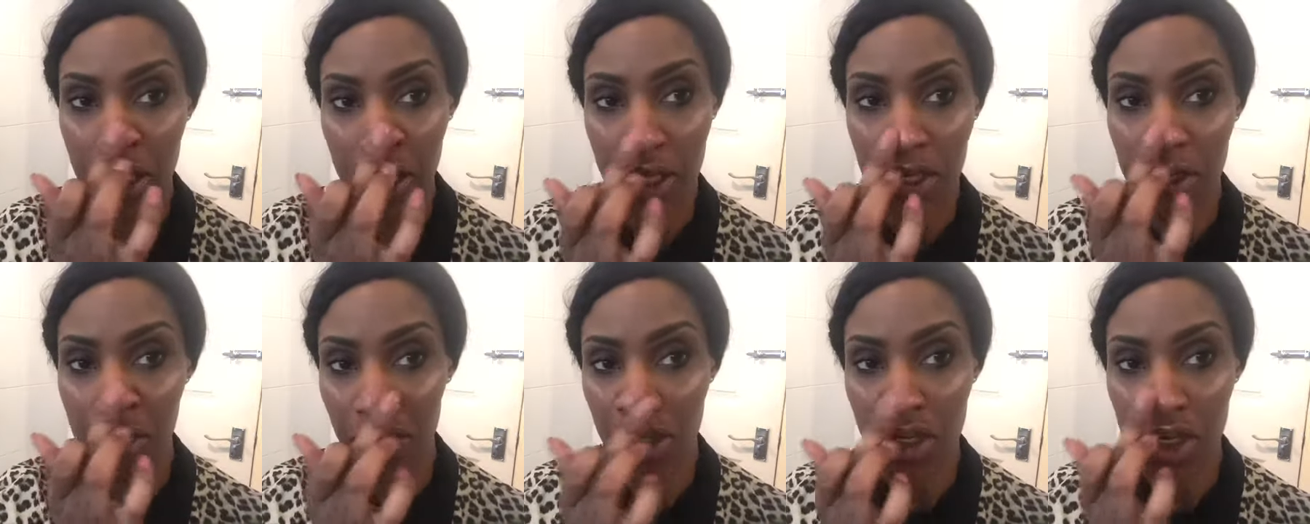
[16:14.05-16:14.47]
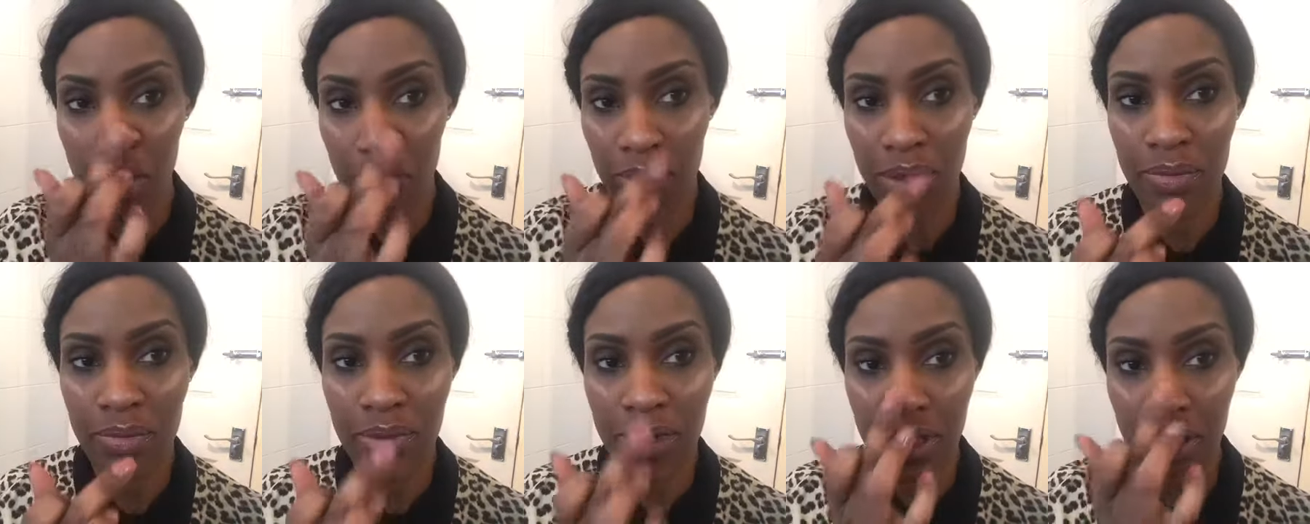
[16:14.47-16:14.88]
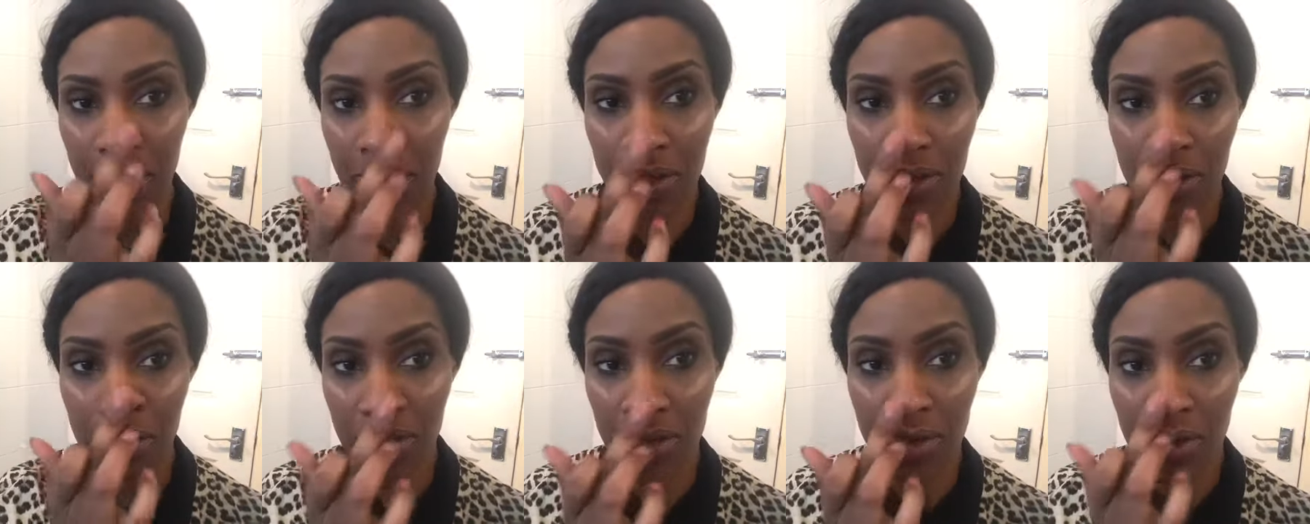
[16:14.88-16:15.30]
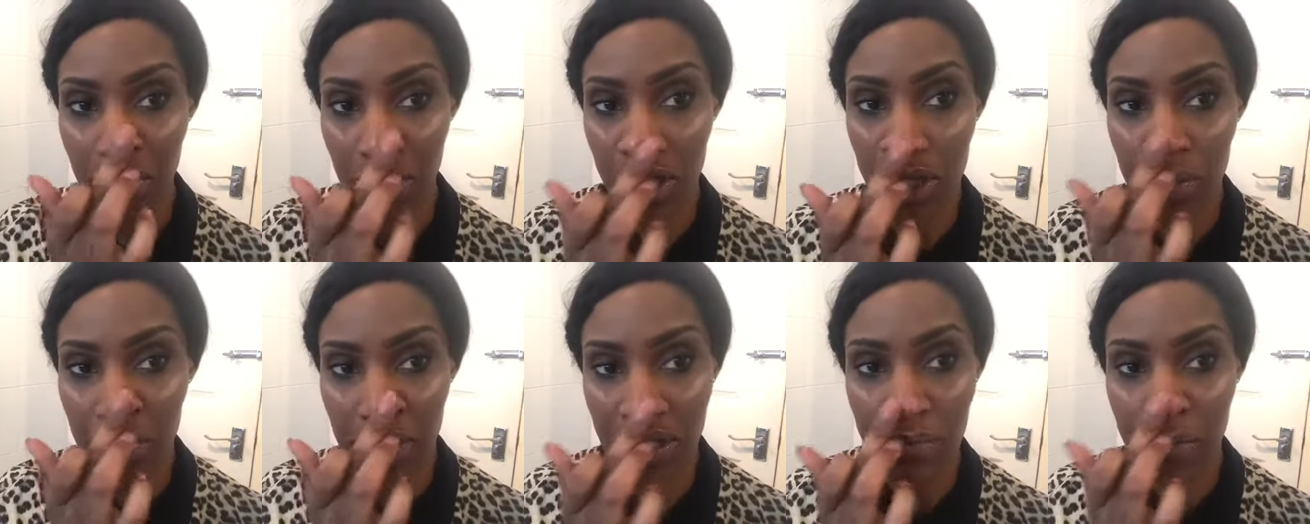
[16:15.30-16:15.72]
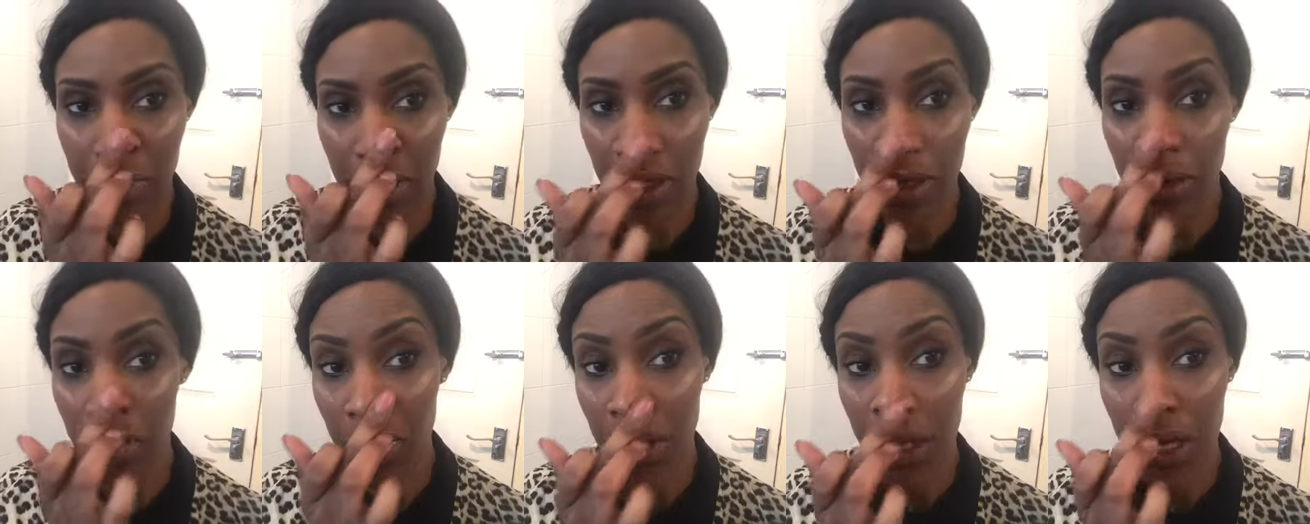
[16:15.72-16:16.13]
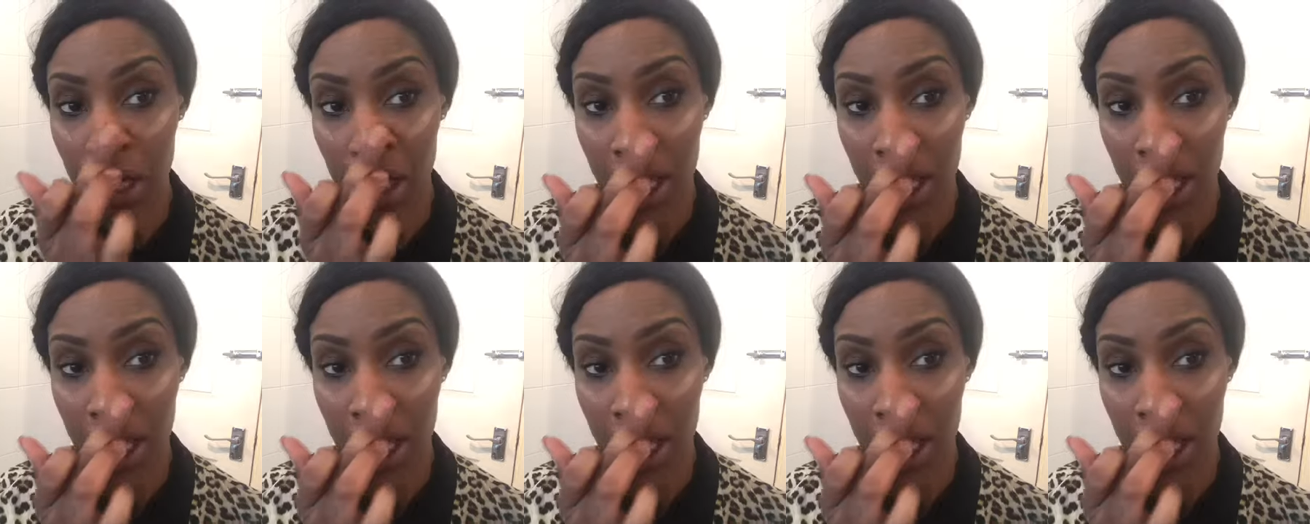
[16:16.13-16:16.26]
and the Cupid's bow.